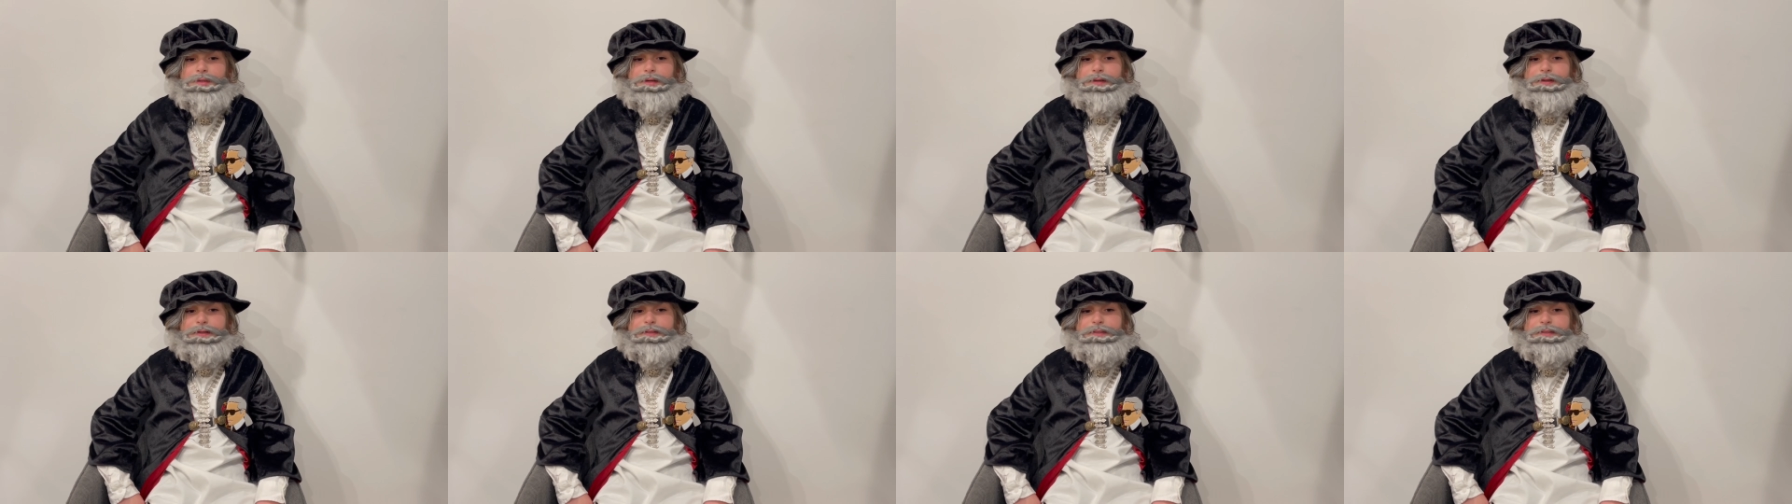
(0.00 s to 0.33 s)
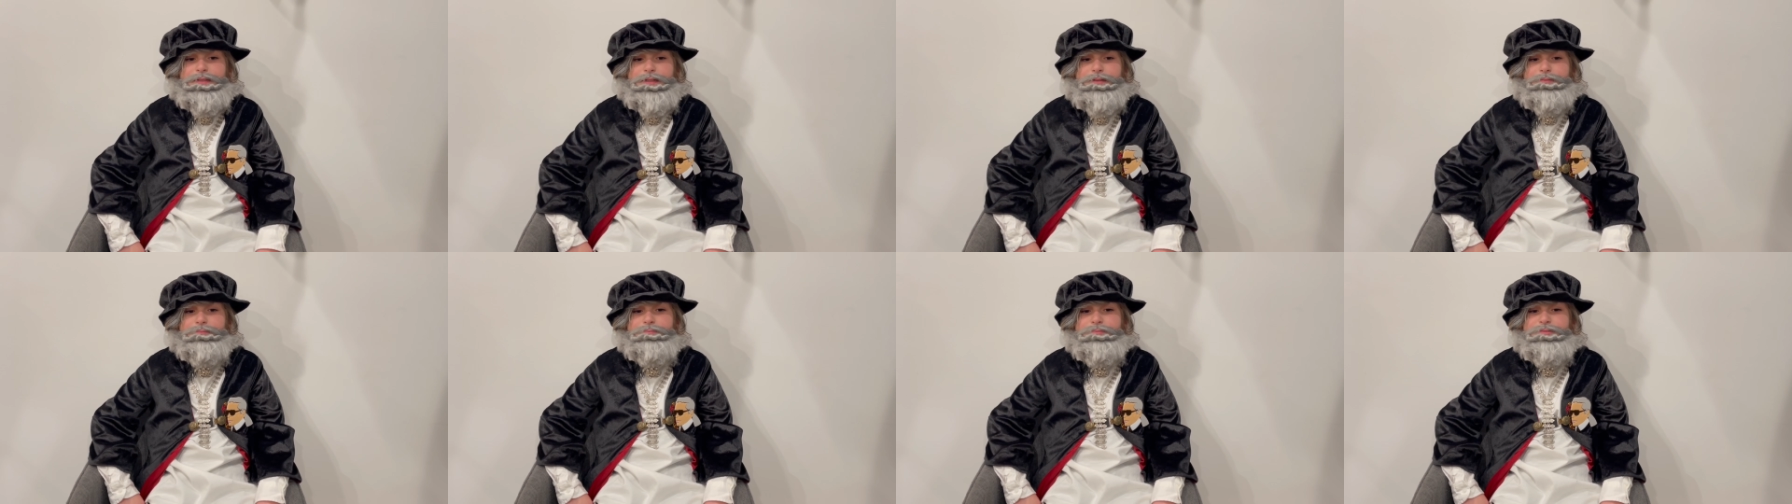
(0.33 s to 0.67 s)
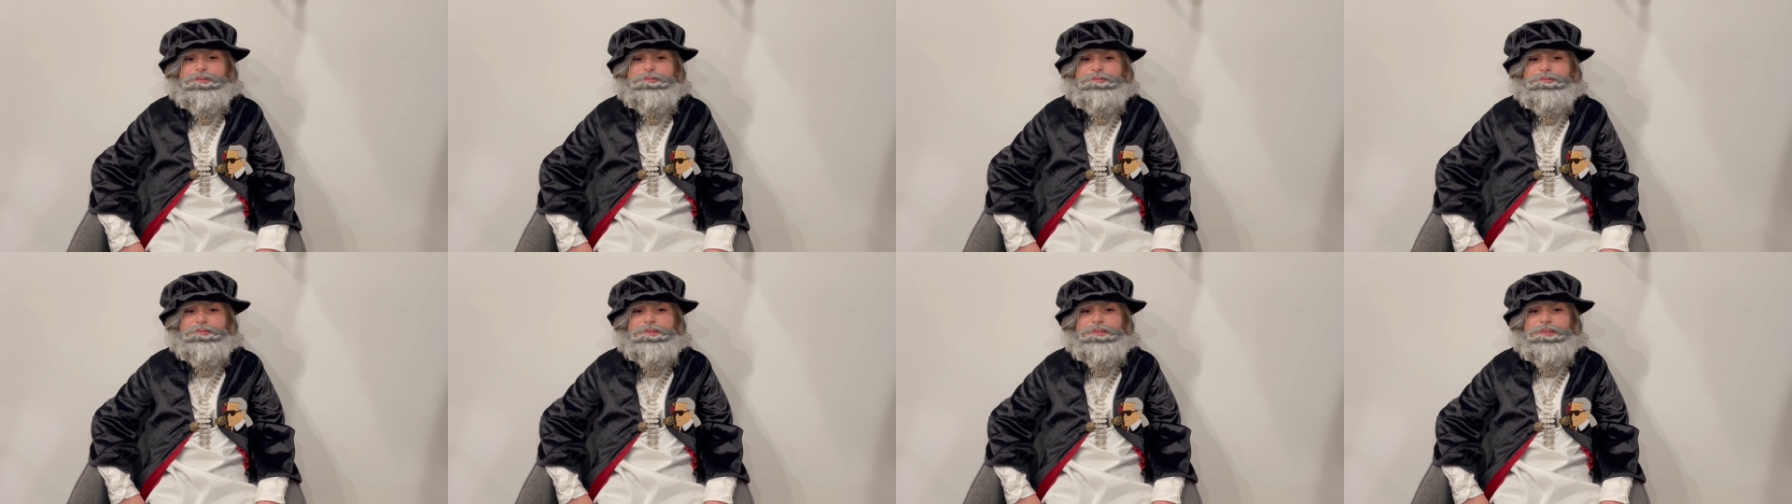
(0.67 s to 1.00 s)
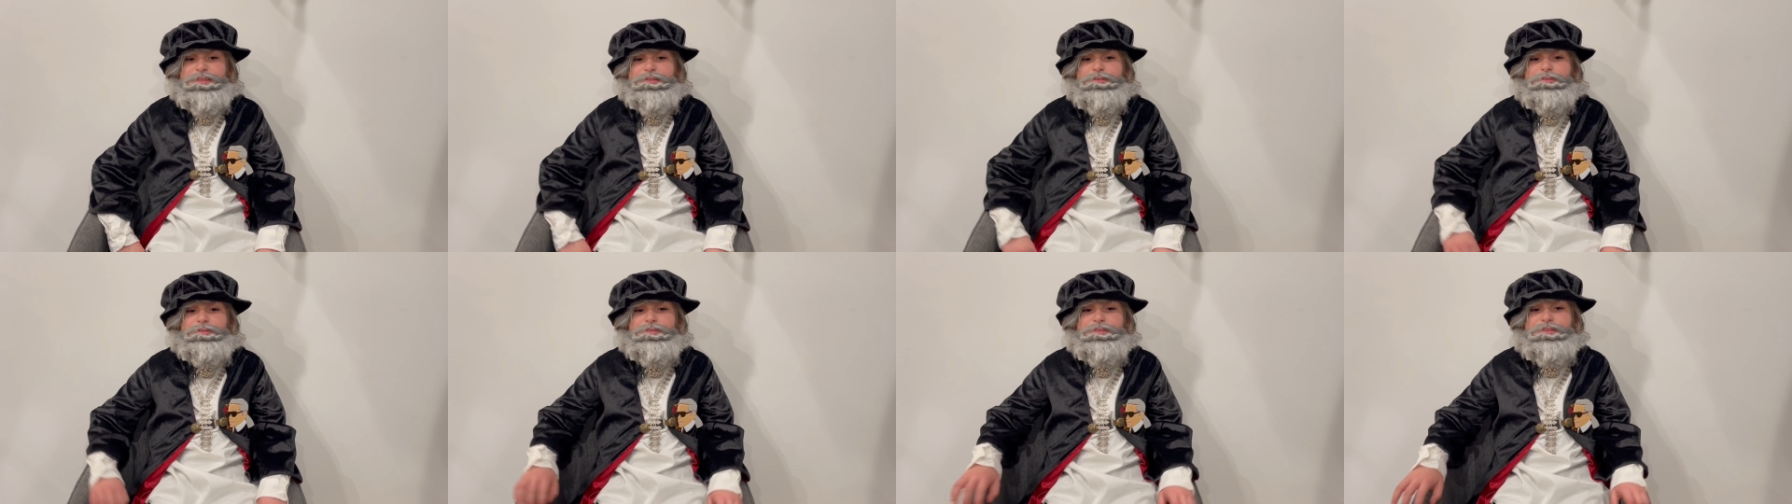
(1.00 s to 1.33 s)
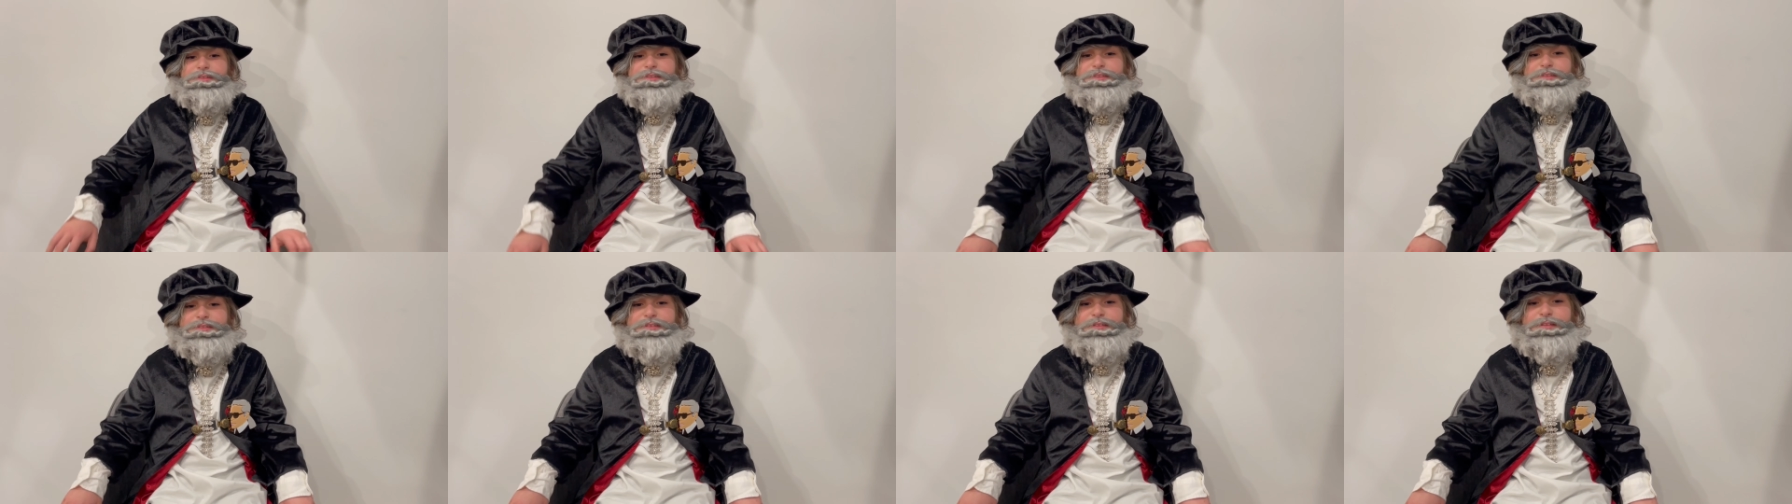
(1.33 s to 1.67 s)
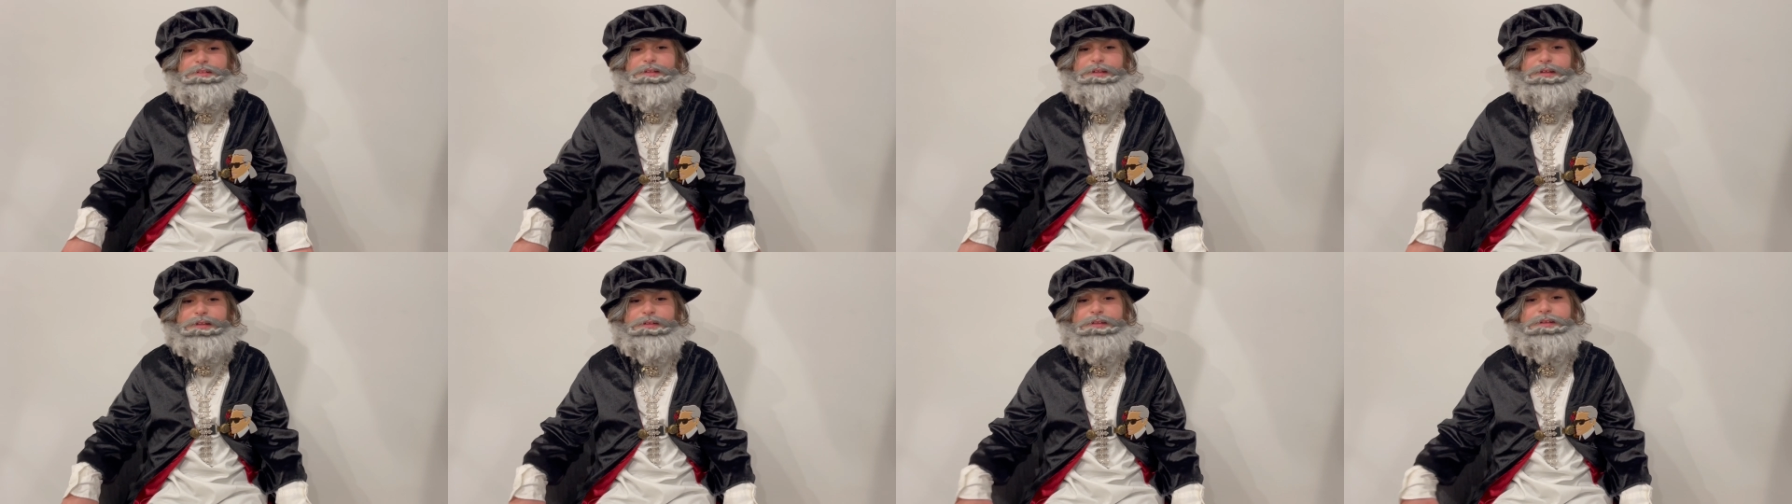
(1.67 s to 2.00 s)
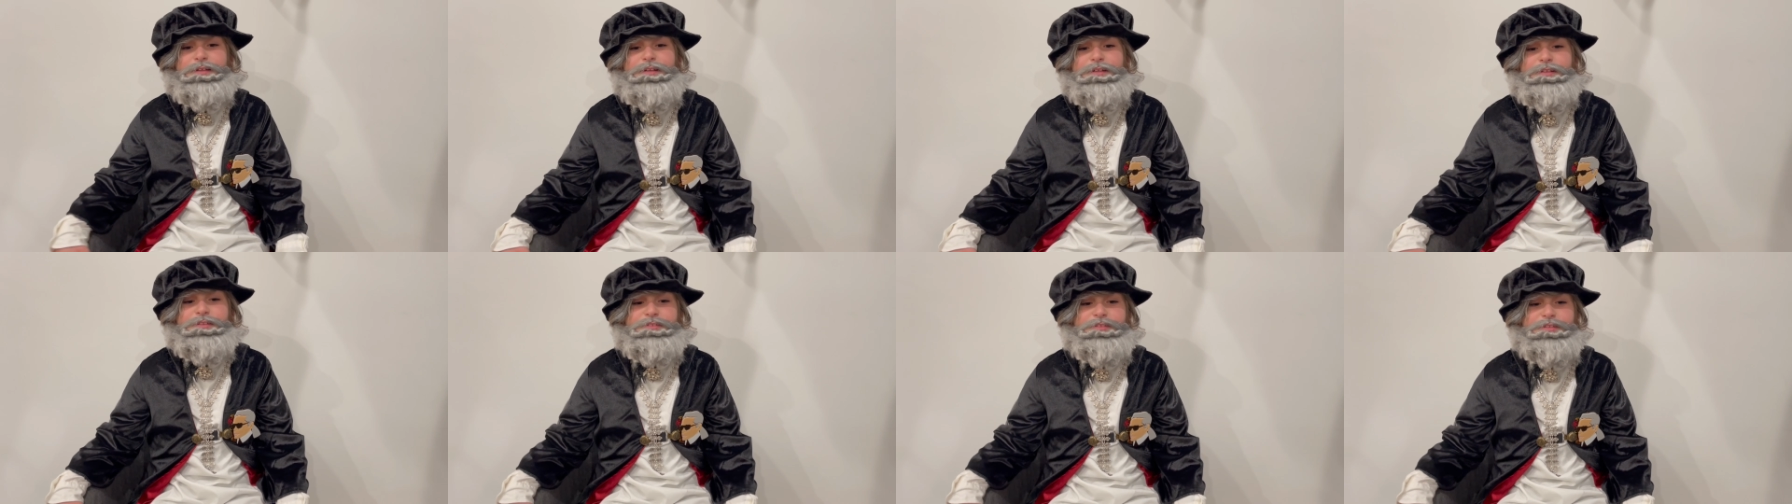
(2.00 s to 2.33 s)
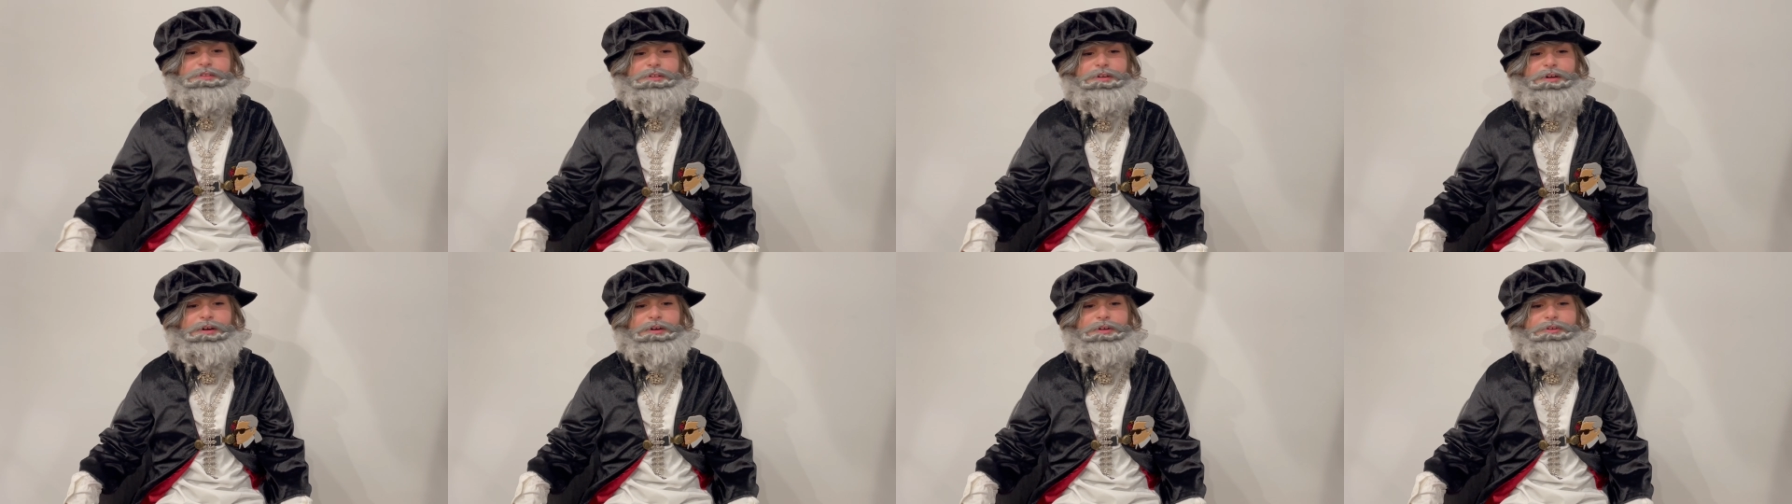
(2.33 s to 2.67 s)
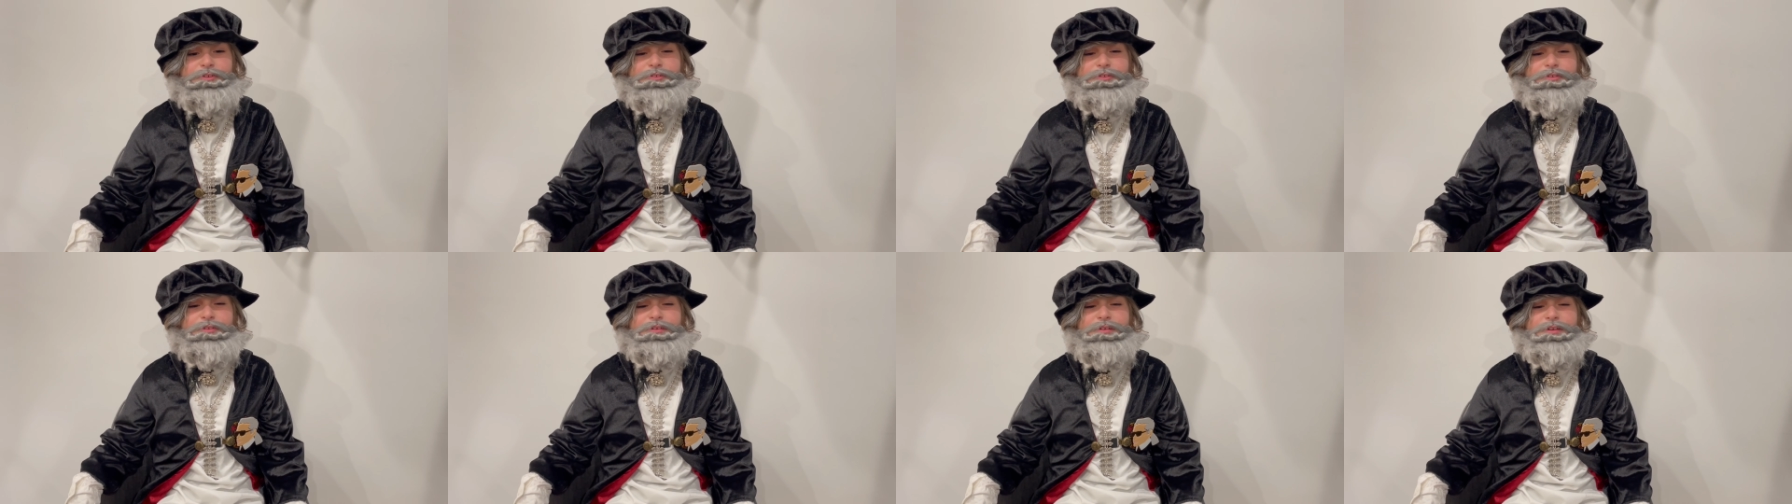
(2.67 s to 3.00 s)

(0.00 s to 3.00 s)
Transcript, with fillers: I came to Tenochtitlan to conquer